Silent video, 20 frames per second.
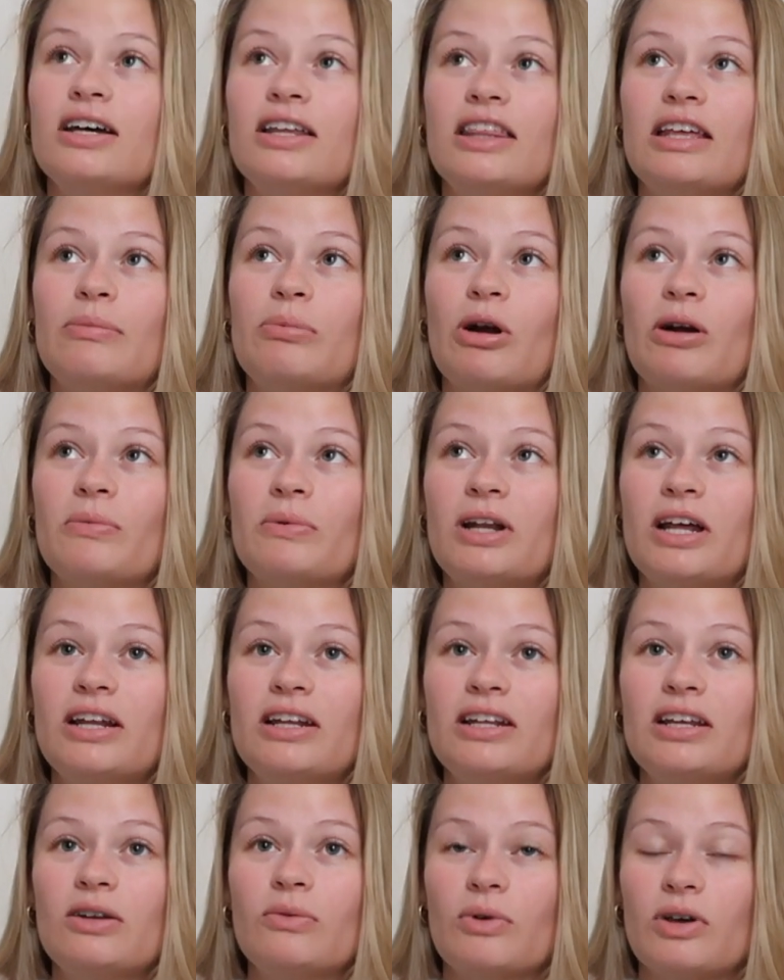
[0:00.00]
The apartment
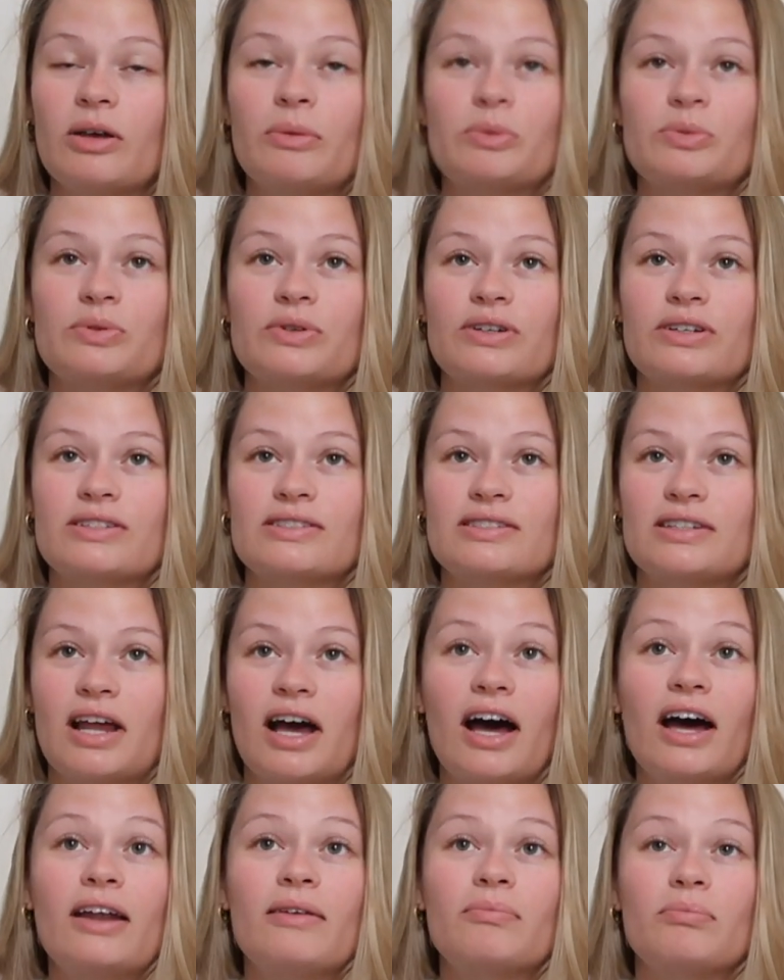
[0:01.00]
hunting in Williamsburg is
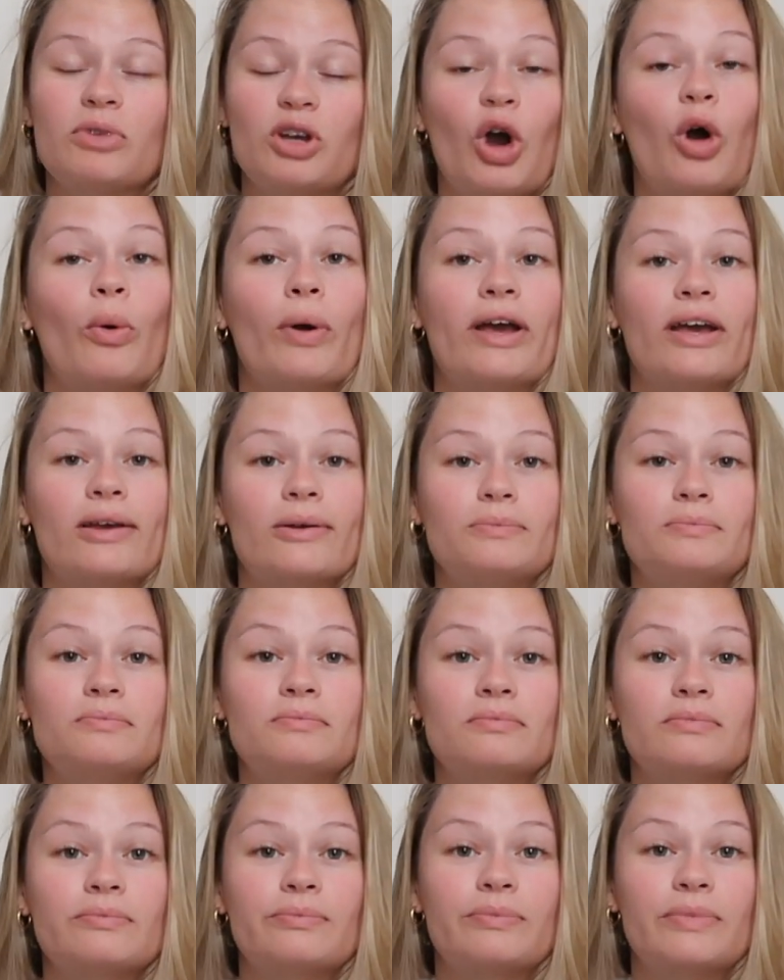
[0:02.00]
not going
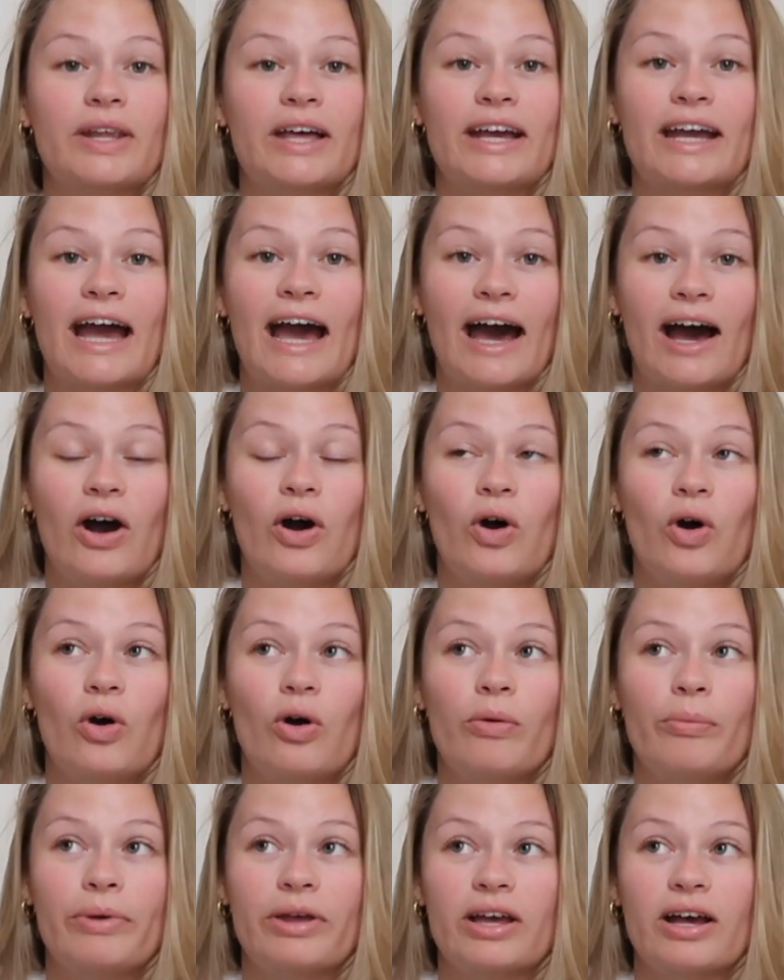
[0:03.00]
like at
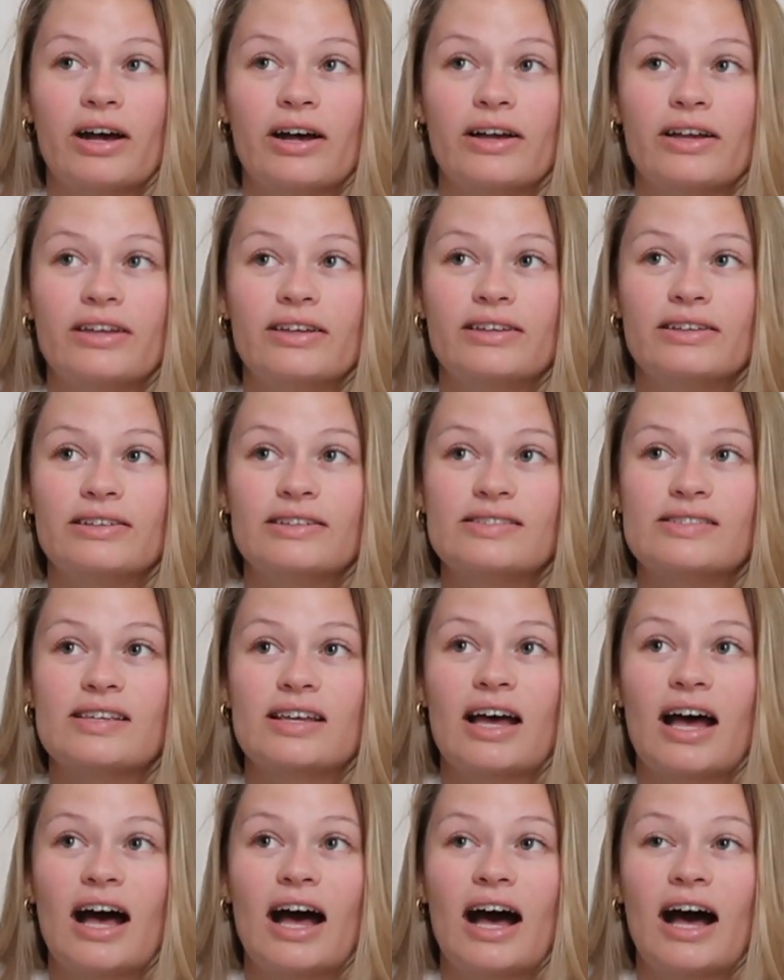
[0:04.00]
all because
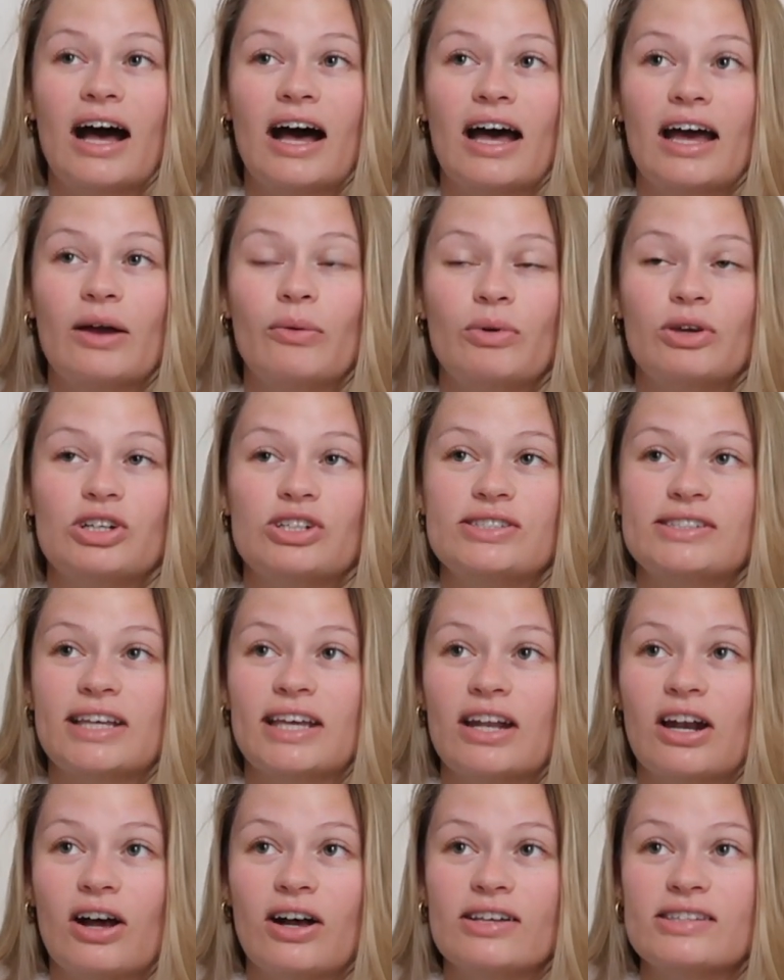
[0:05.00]
I, we just
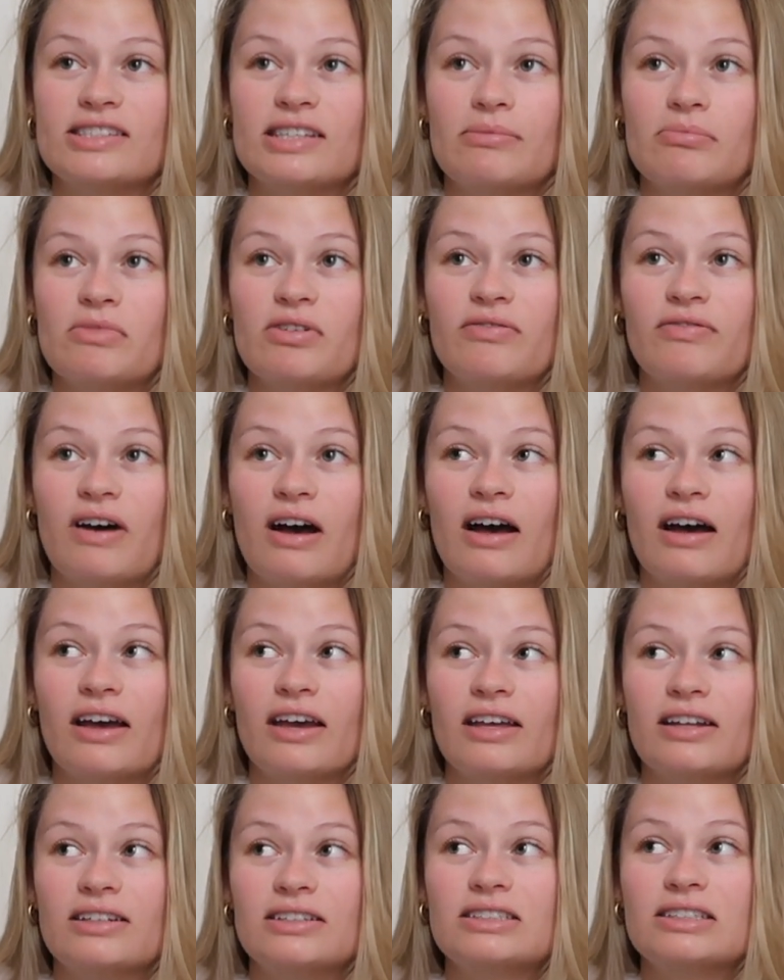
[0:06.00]
cannot seem to
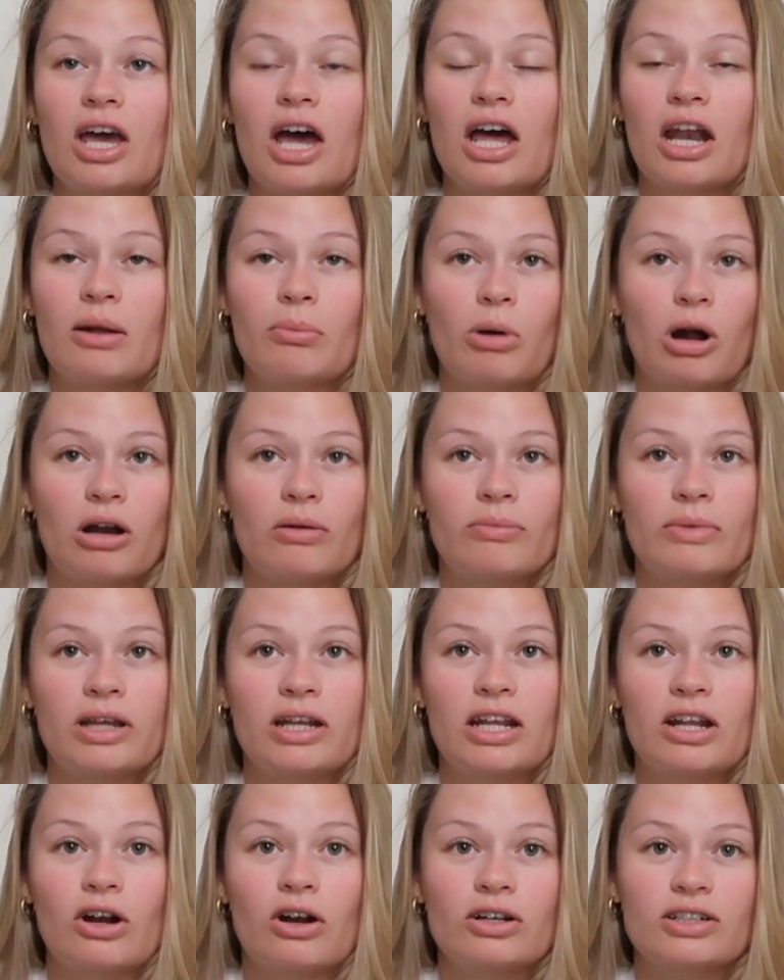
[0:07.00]
find an
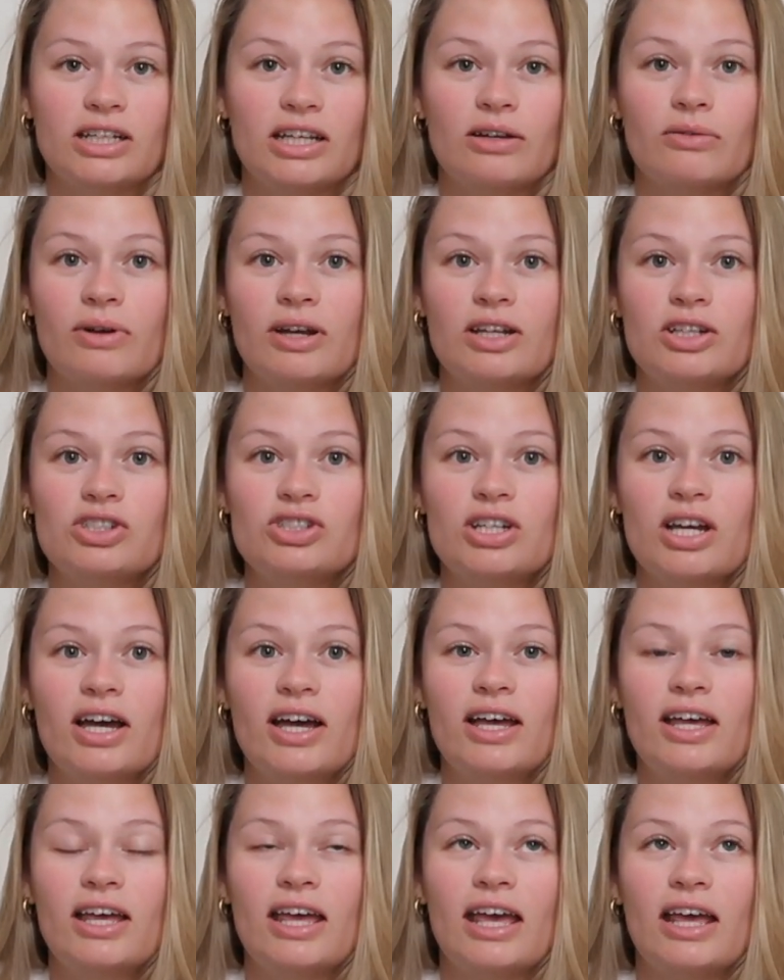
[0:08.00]
apartment in our date range
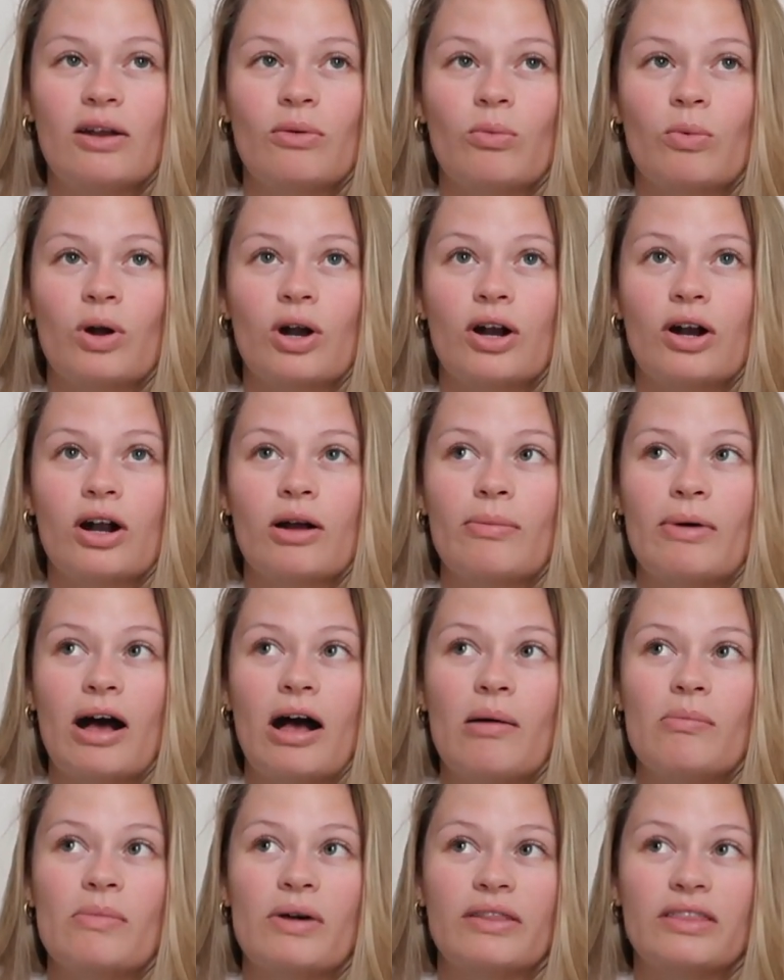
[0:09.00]
yet and we're
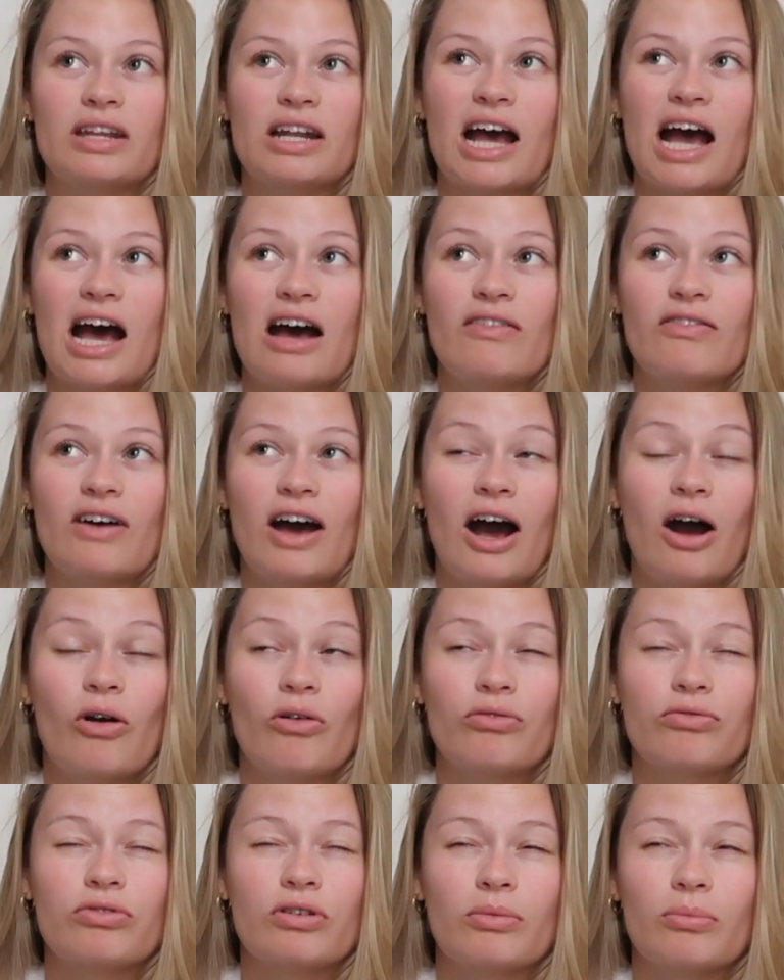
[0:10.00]
about a month and a half
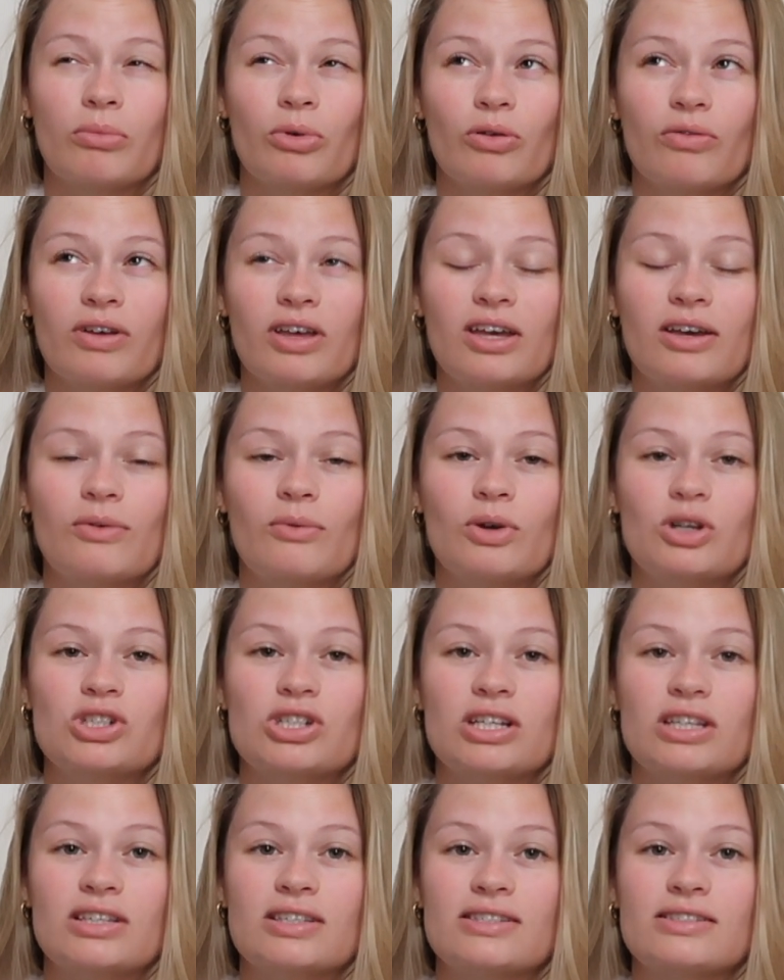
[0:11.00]
out from moving which
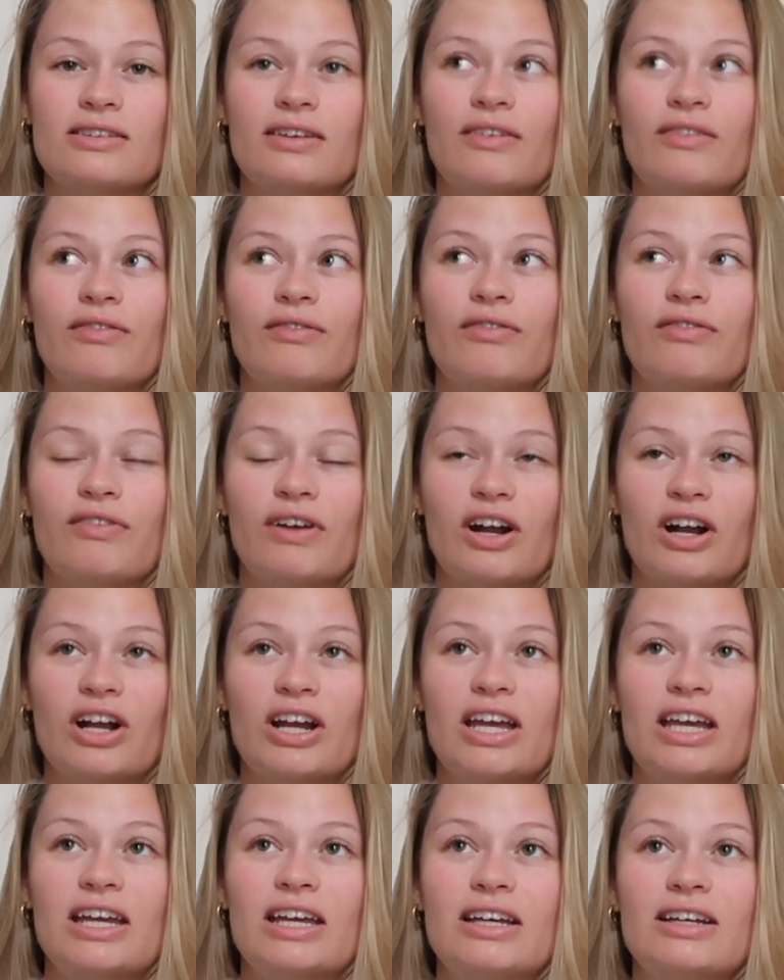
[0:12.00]
is
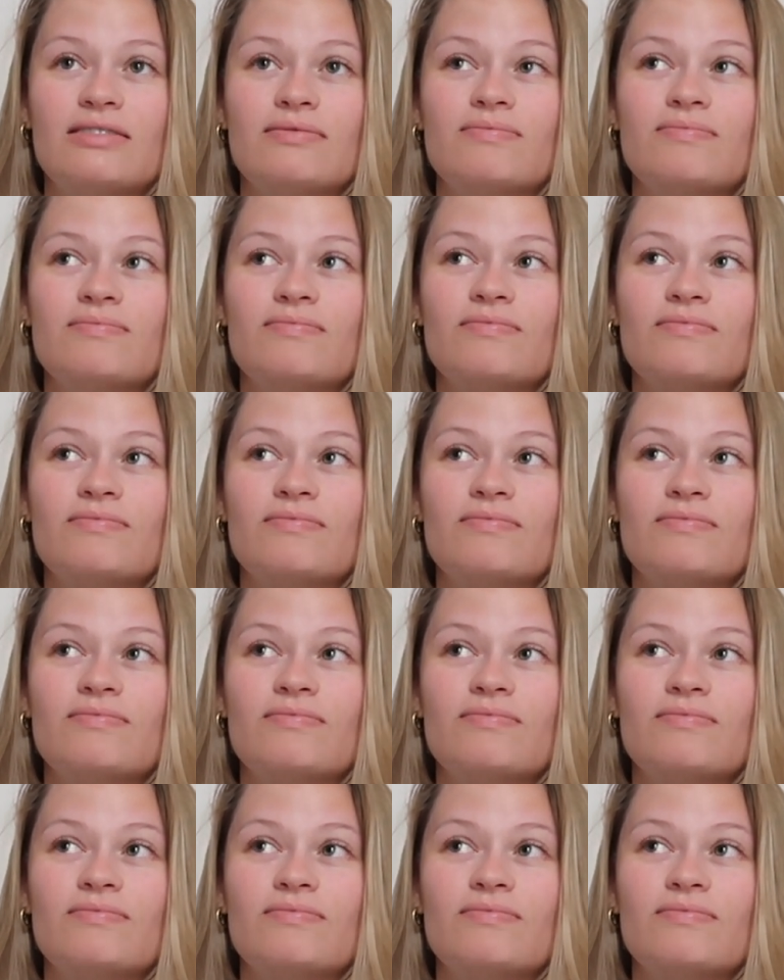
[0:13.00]
very